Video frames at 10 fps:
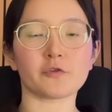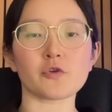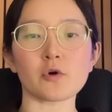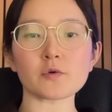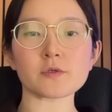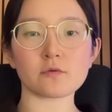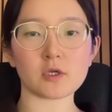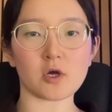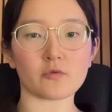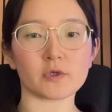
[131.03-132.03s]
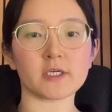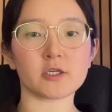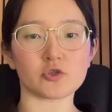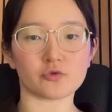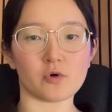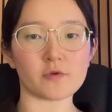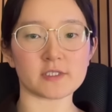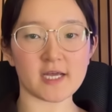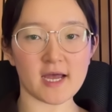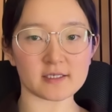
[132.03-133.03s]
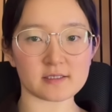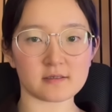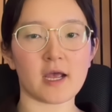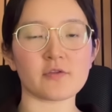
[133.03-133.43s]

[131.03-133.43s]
For those, you cannot really control the text,